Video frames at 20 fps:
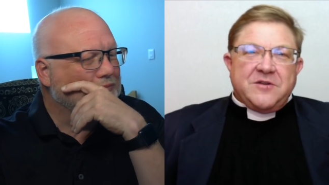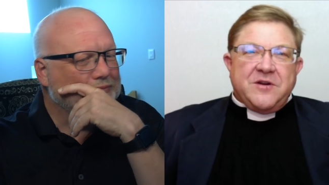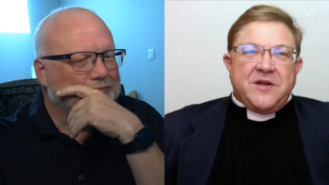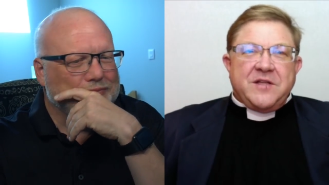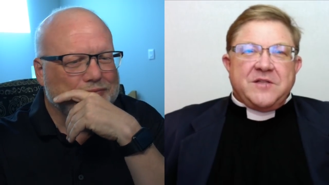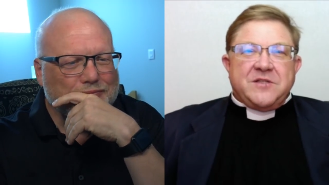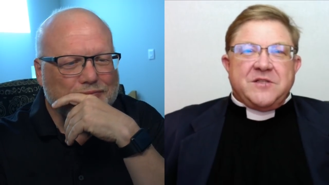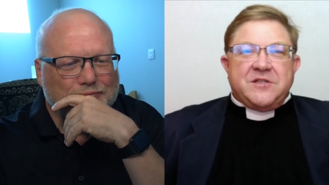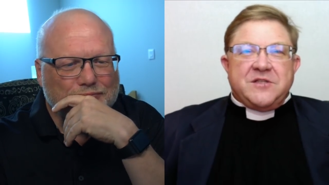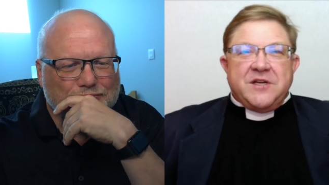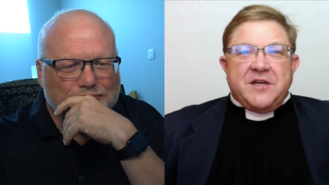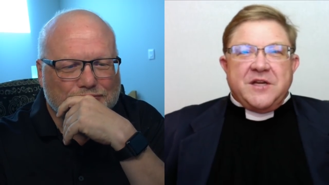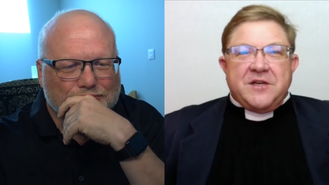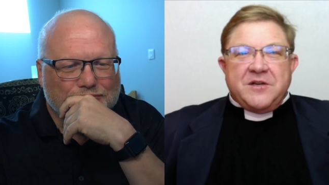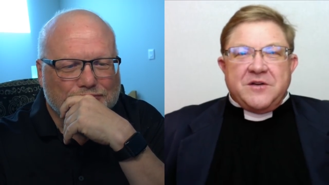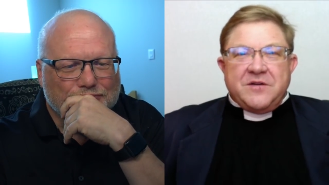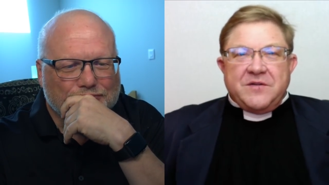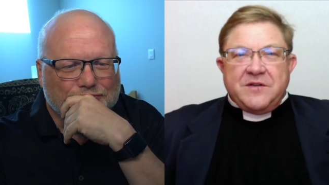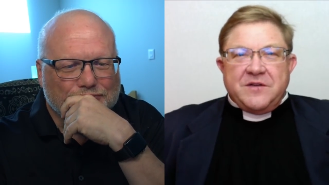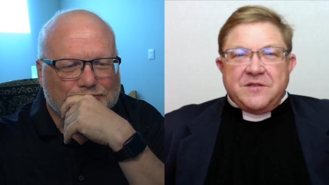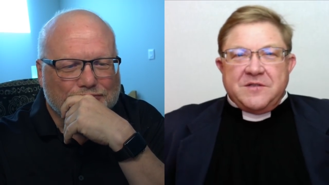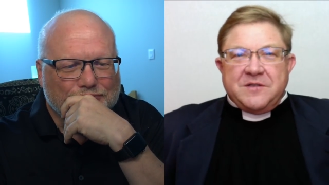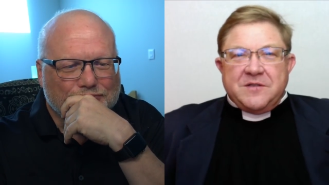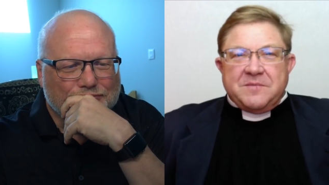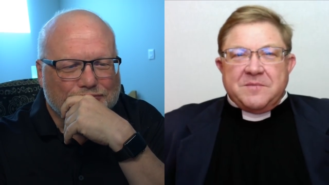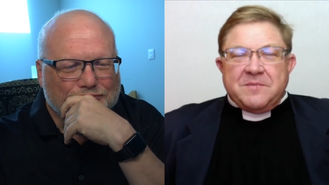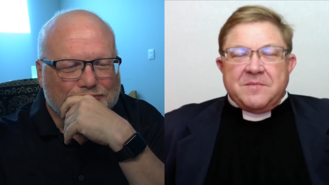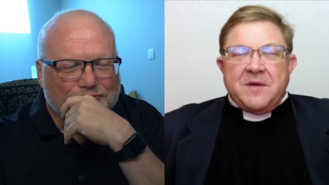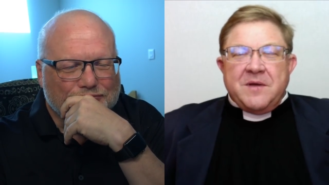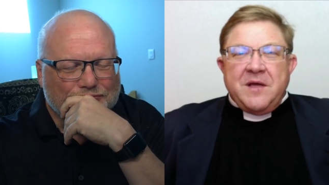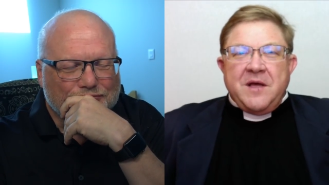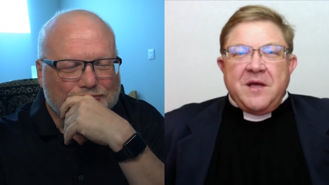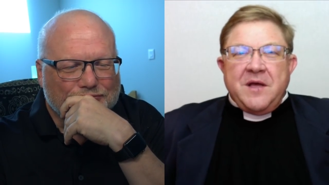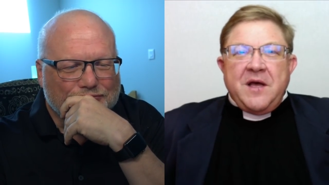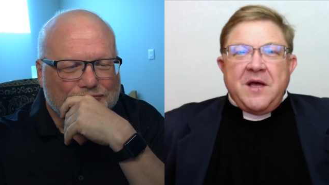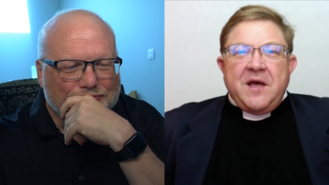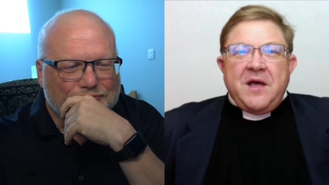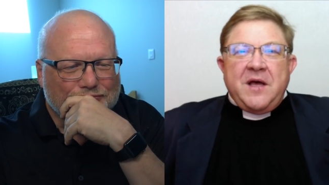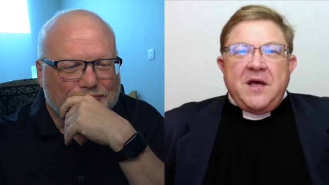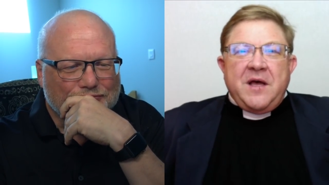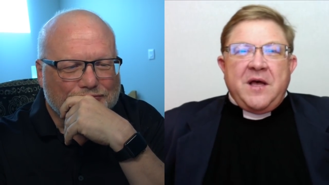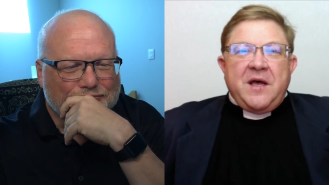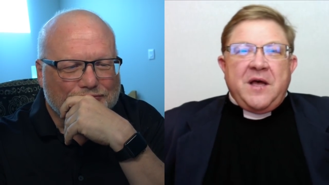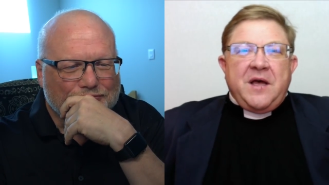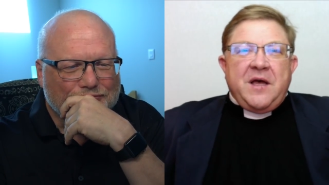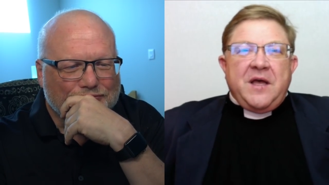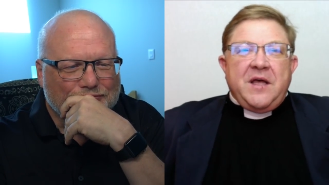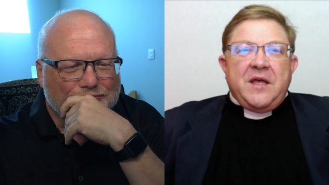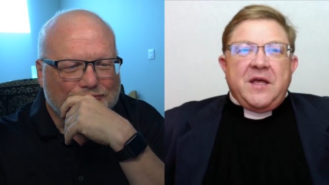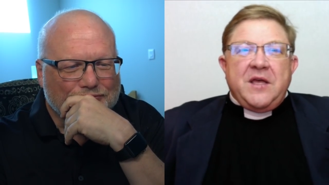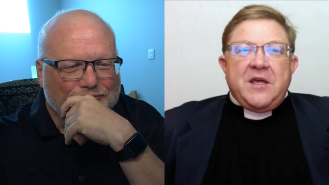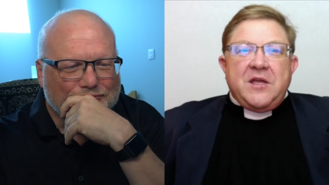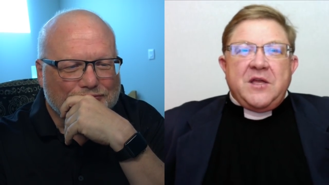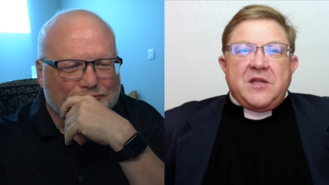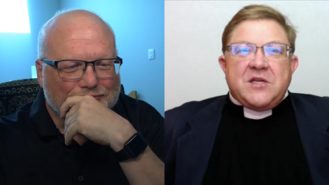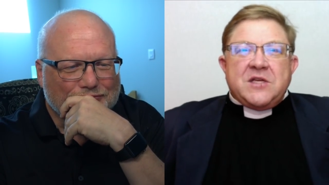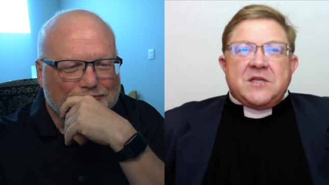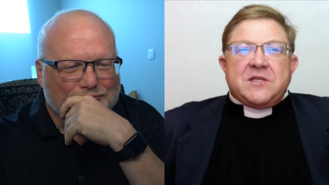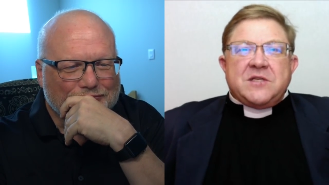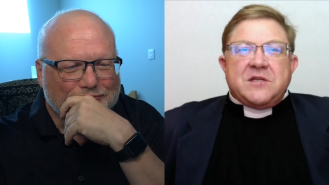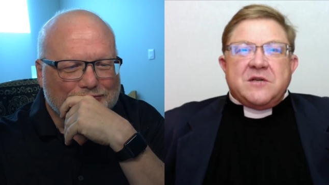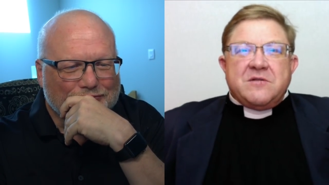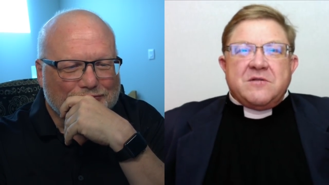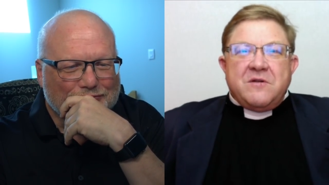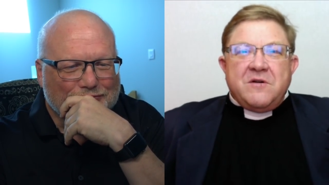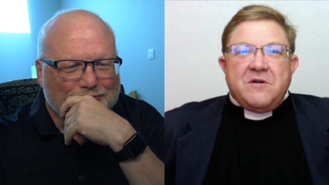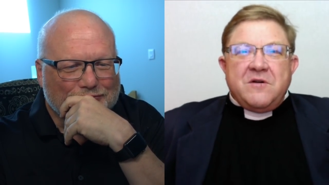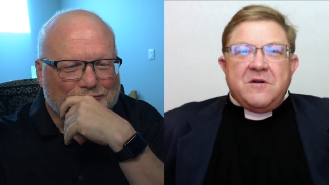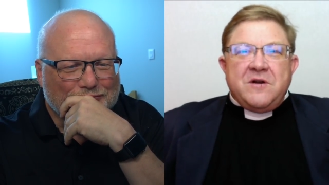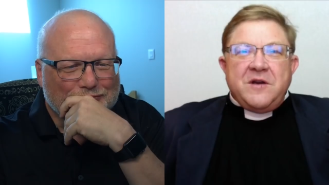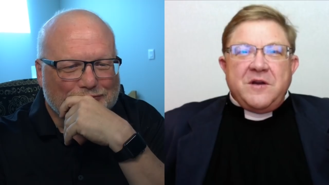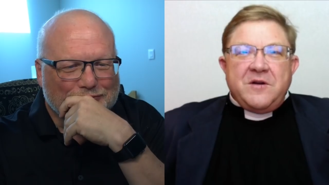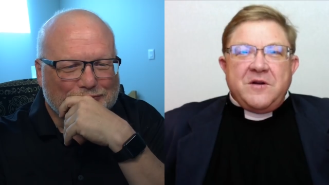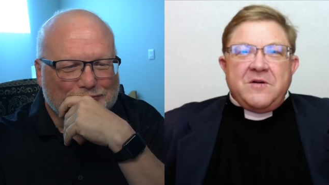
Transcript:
Speaker 1: transgenderism you just go on and